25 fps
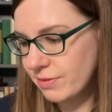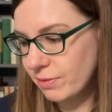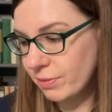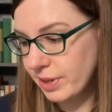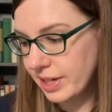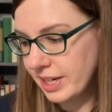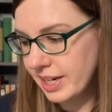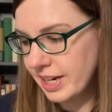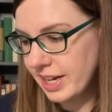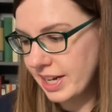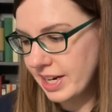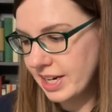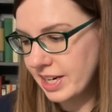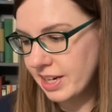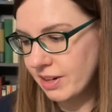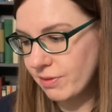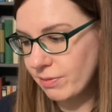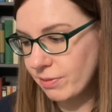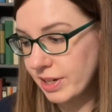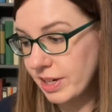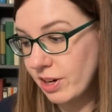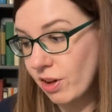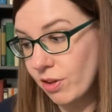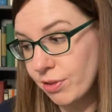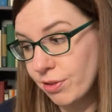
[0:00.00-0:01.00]
read
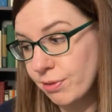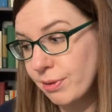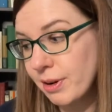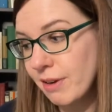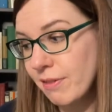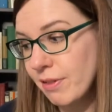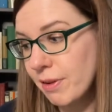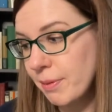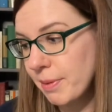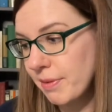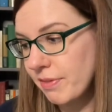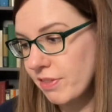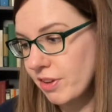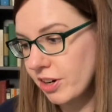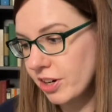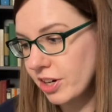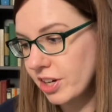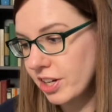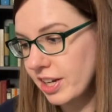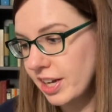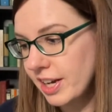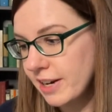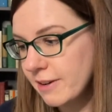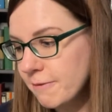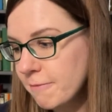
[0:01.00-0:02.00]
all three of them if they're
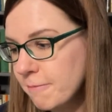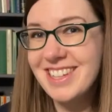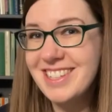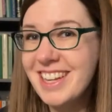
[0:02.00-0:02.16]
good.